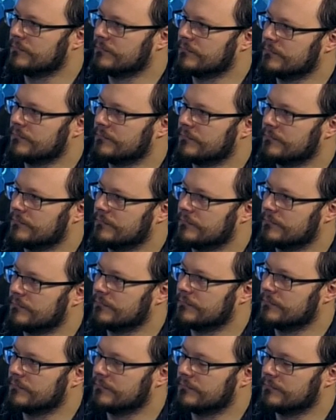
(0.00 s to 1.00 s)

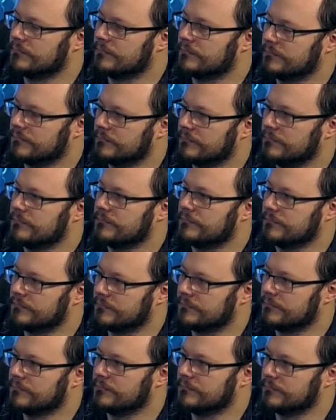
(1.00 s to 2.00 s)

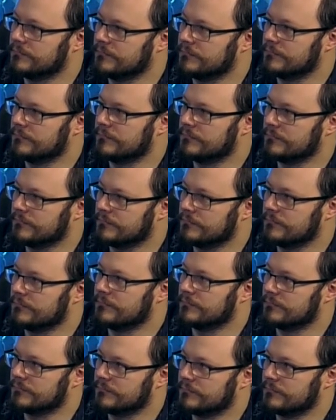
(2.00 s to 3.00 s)

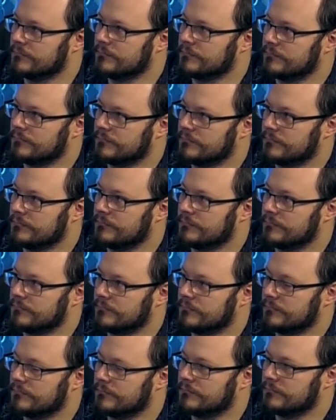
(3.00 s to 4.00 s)

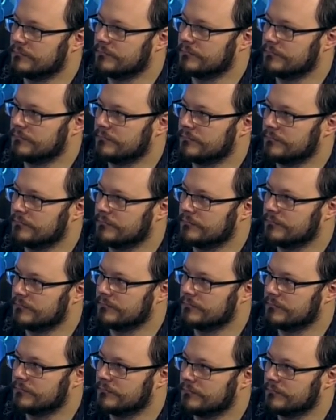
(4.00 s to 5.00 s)

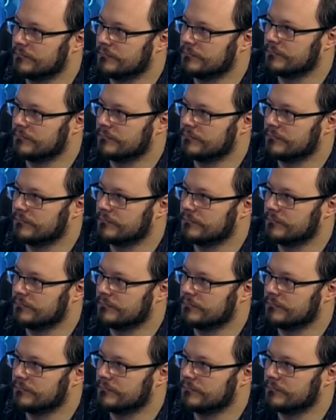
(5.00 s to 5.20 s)
(not speaking)